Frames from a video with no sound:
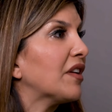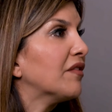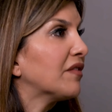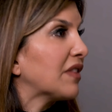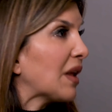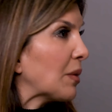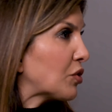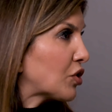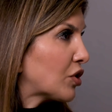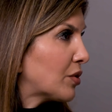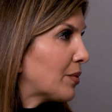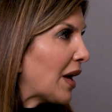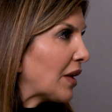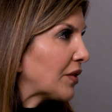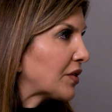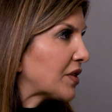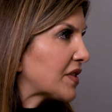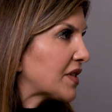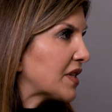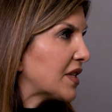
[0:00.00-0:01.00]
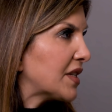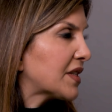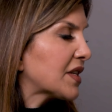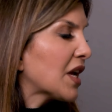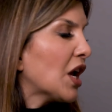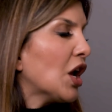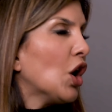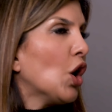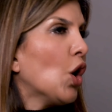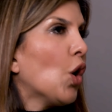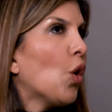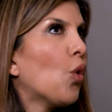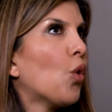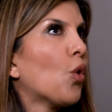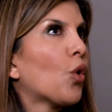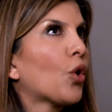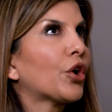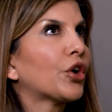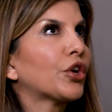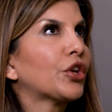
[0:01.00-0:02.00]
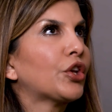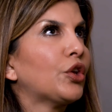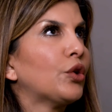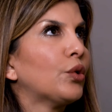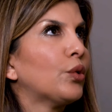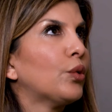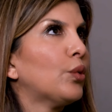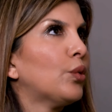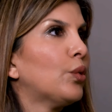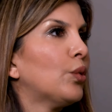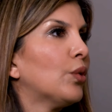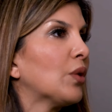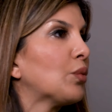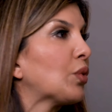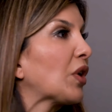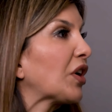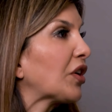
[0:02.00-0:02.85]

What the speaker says: inflammatory bowel disease, or your